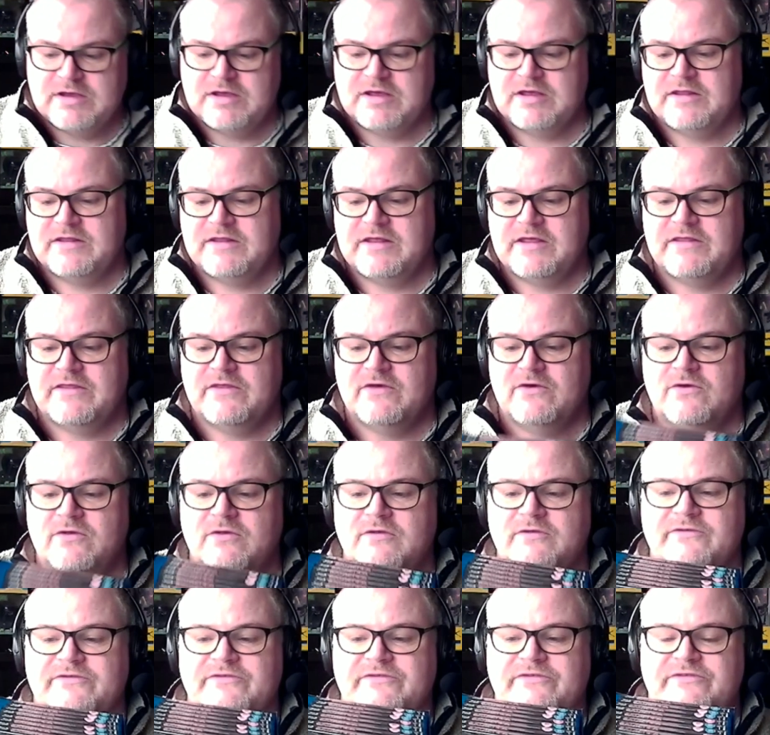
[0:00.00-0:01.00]
and then the
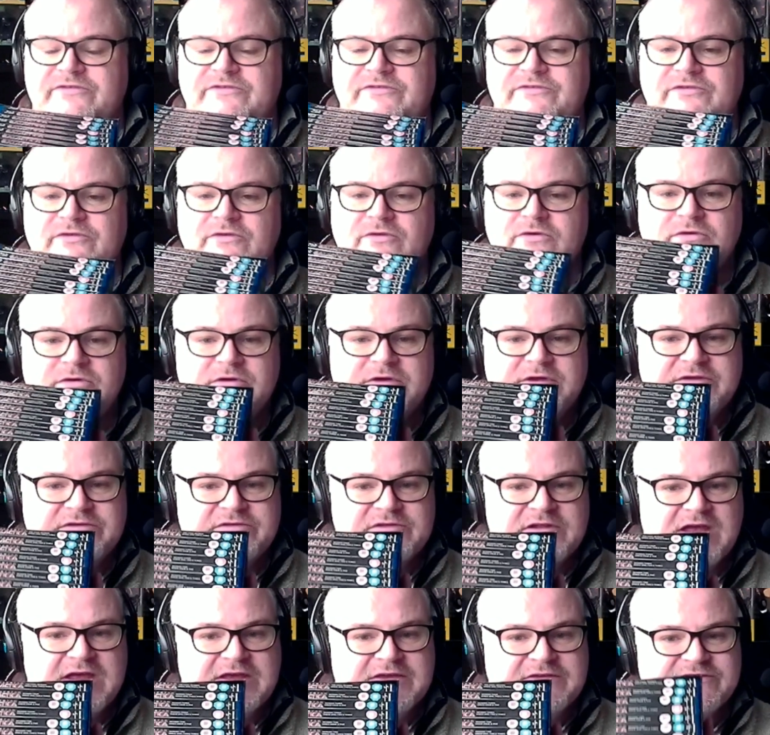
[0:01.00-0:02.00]
whole shirt
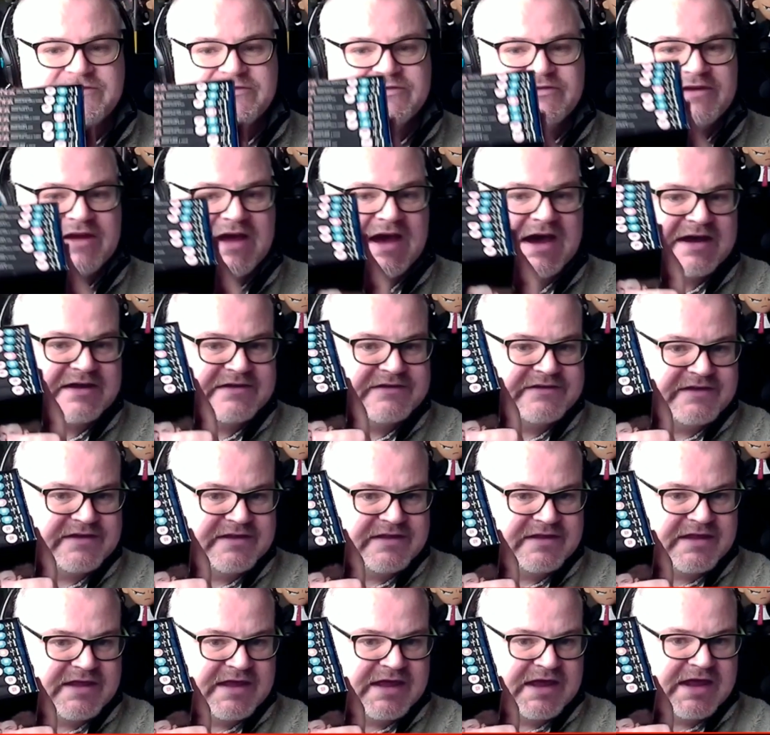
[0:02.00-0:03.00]
is like stacked
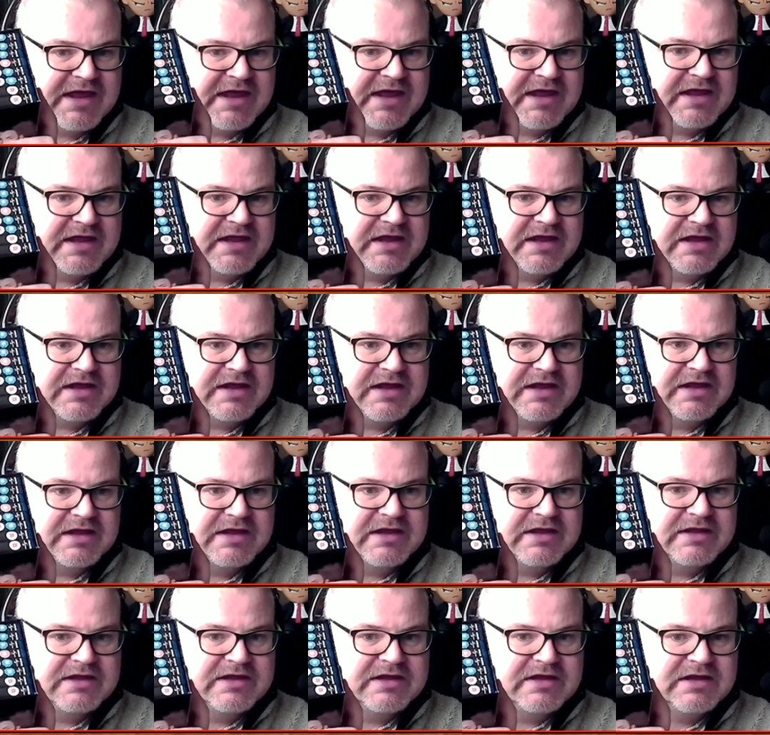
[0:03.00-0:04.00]
in there
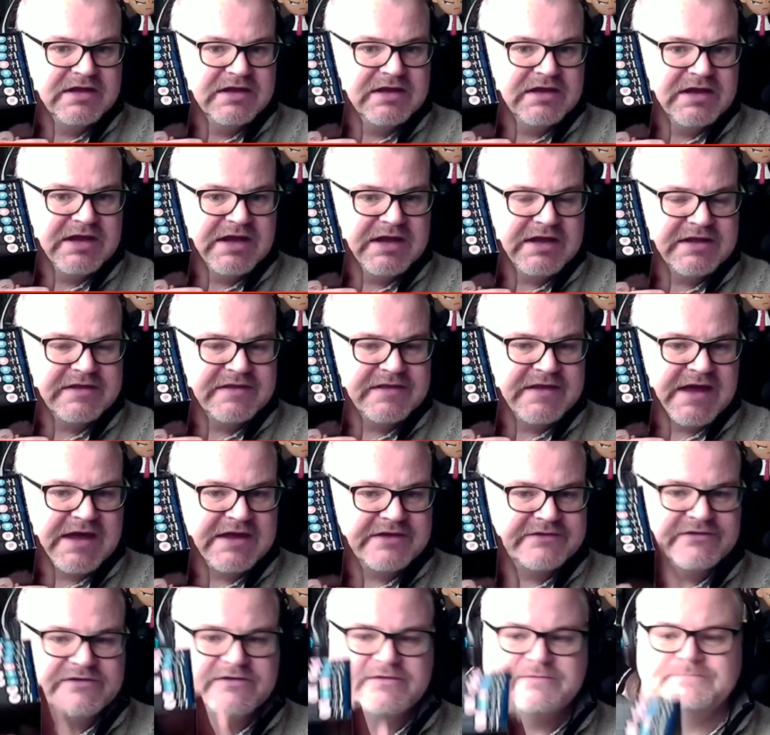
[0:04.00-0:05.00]
like
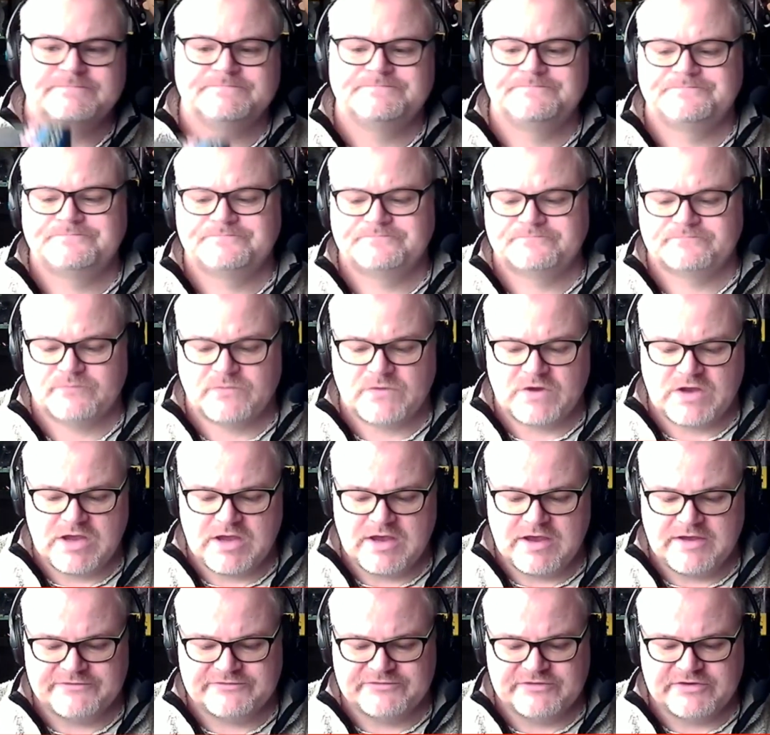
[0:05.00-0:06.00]
that.
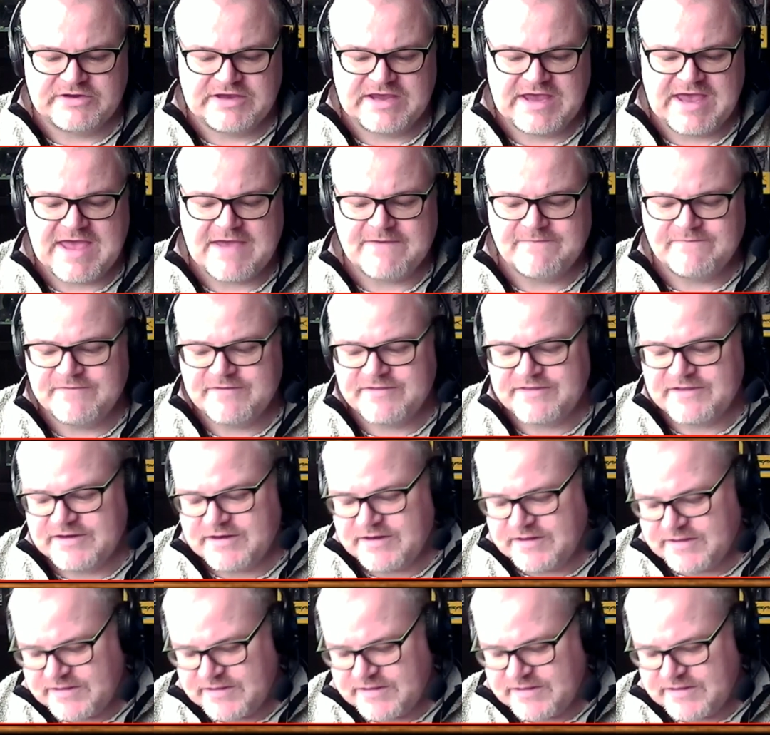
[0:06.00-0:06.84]
Uh, so you get everything